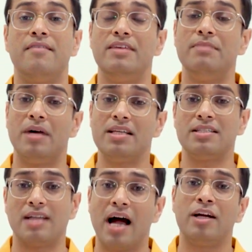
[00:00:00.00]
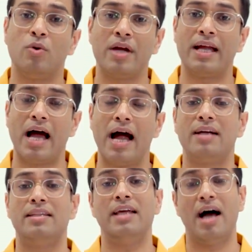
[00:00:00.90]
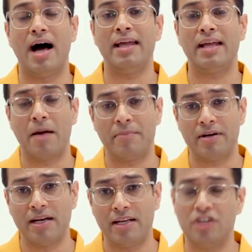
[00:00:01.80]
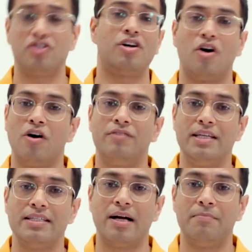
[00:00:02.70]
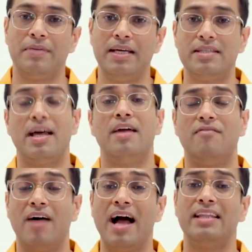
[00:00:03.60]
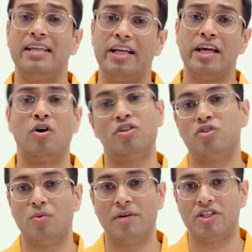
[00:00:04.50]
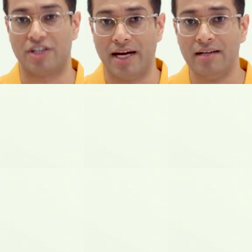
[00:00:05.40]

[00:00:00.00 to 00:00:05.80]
we must start looking at the high capital nature of these companies and why they take on so much debt.